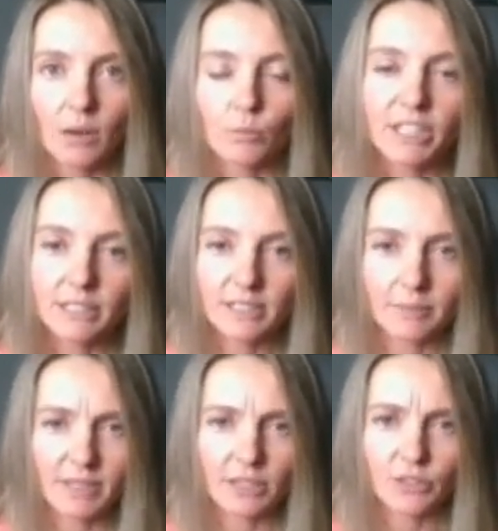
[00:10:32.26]
We did
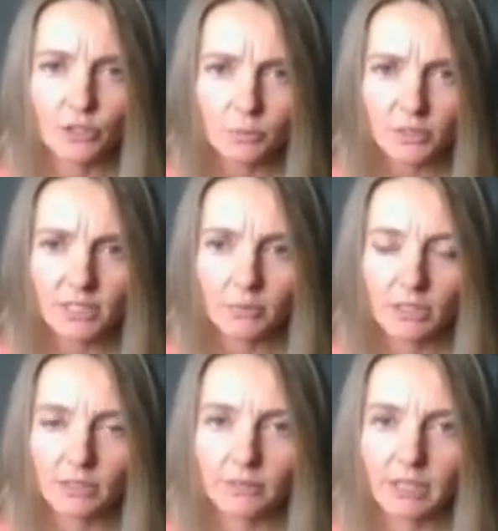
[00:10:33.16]
something super
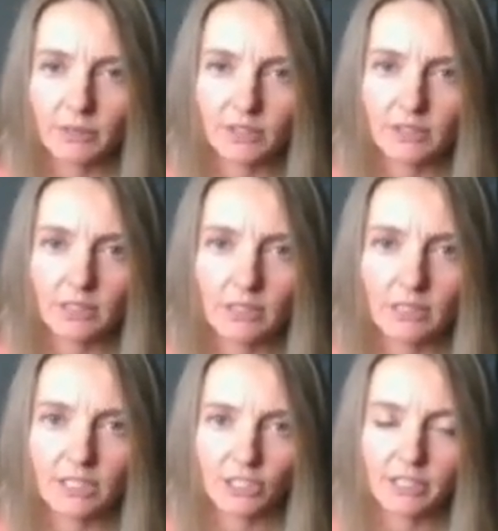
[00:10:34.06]
similar when I was
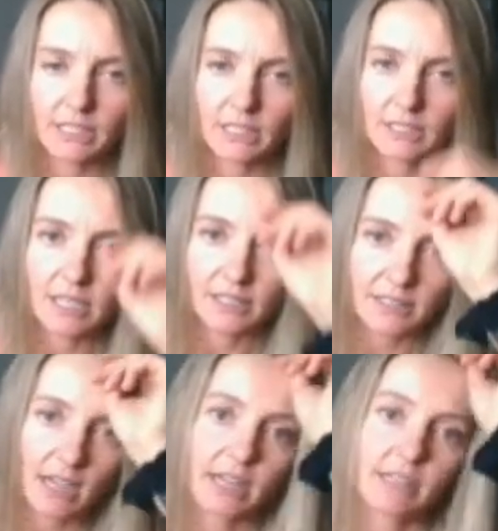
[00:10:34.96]
interning at
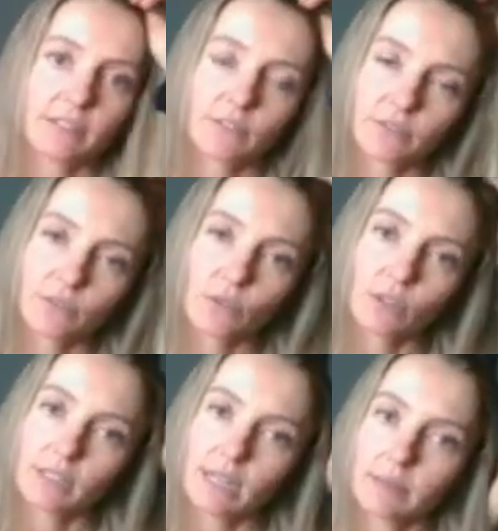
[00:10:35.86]
CSI
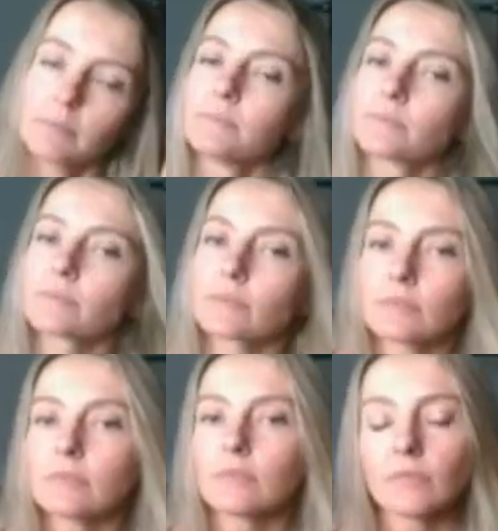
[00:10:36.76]
for
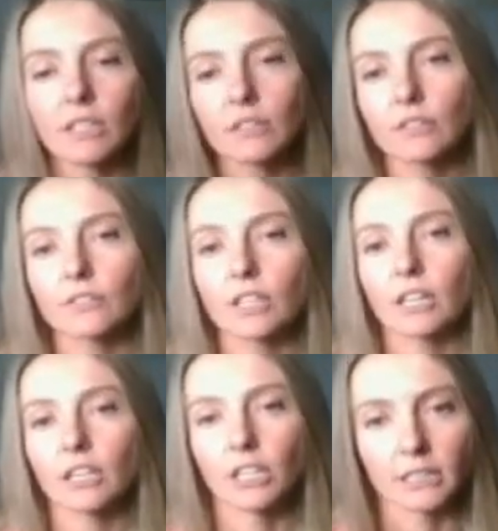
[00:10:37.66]

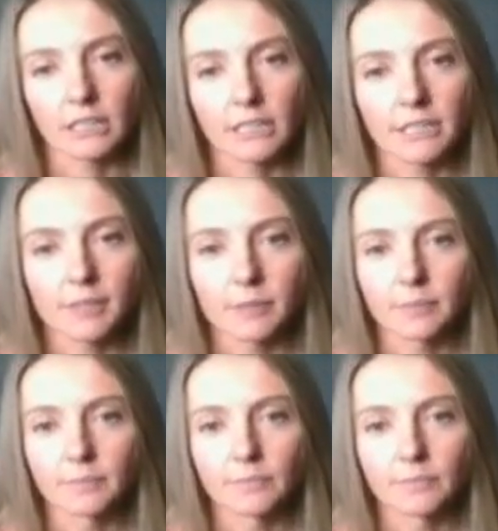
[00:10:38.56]
our hurdlers.